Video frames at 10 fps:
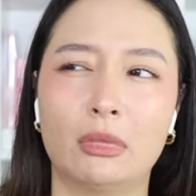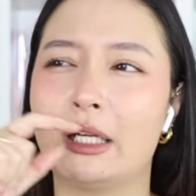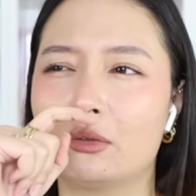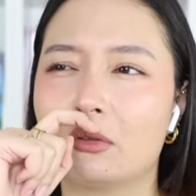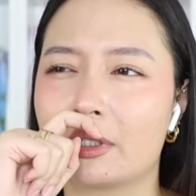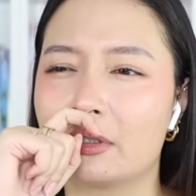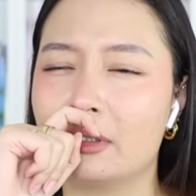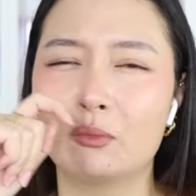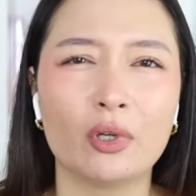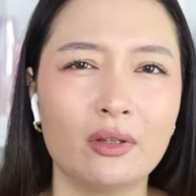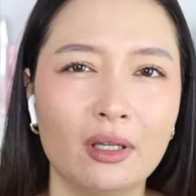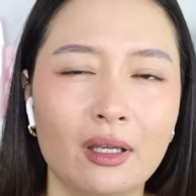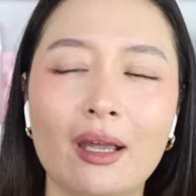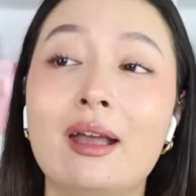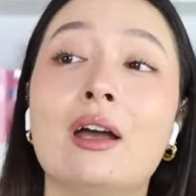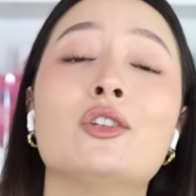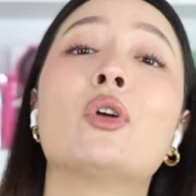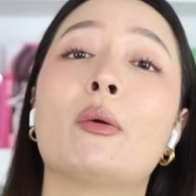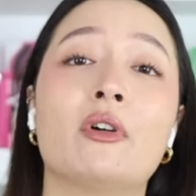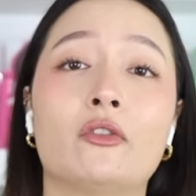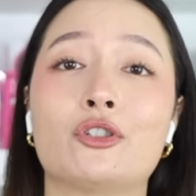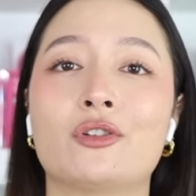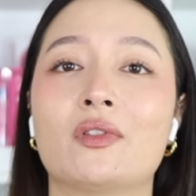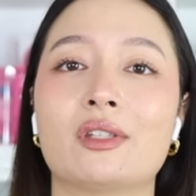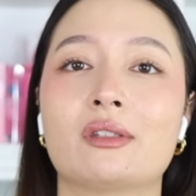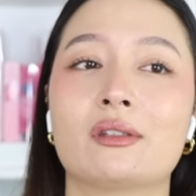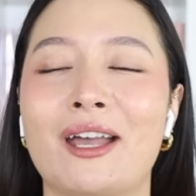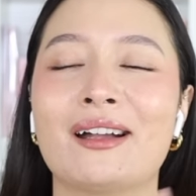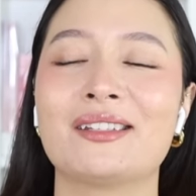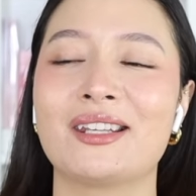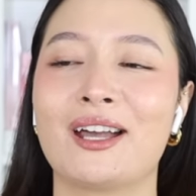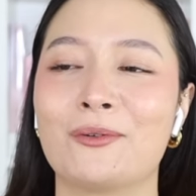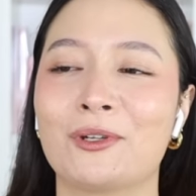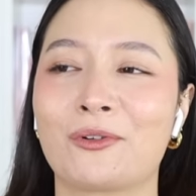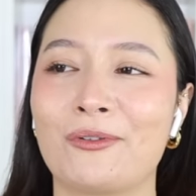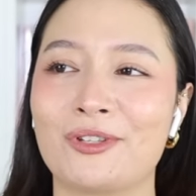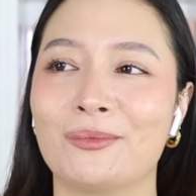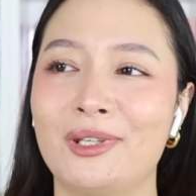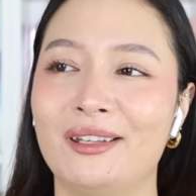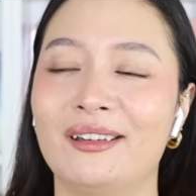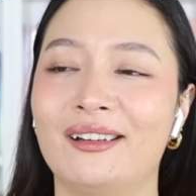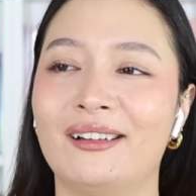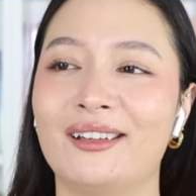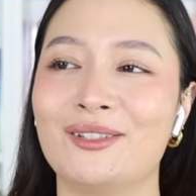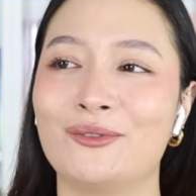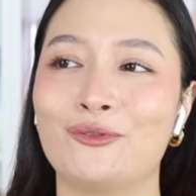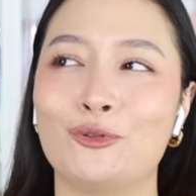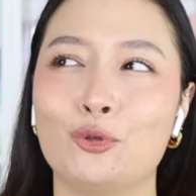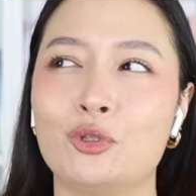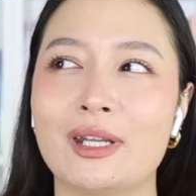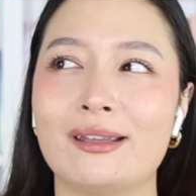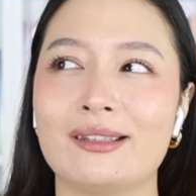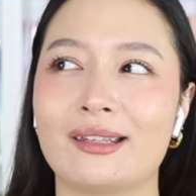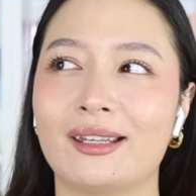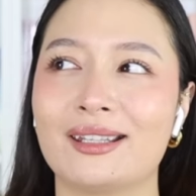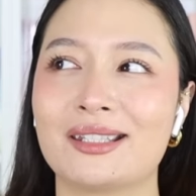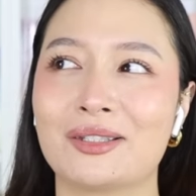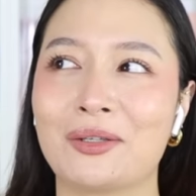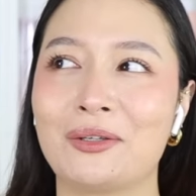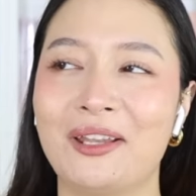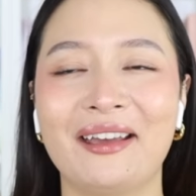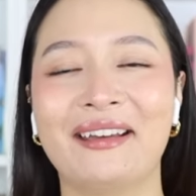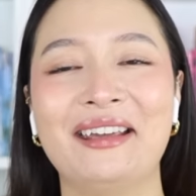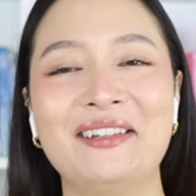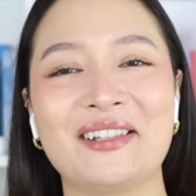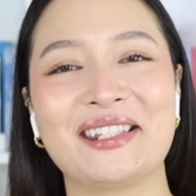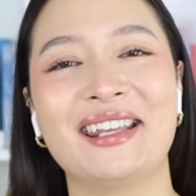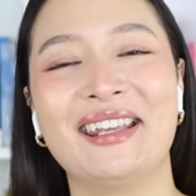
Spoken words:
I don't know actually, will they? A drama version of this. Yeah, I'll see how it grows on me in a few days, I guess. So yeah, anyways,